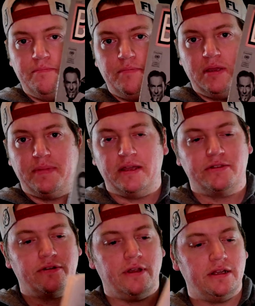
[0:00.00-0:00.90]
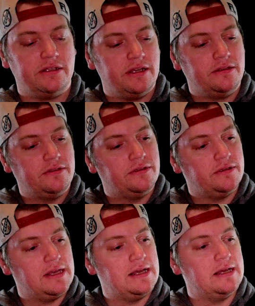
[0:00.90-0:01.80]
Big band's greatest hits.
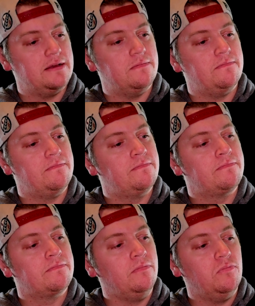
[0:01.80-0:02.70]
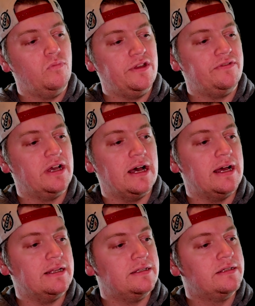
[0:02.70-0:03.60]
We've
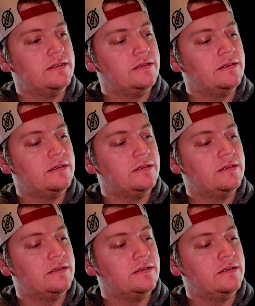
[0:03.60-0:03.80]
got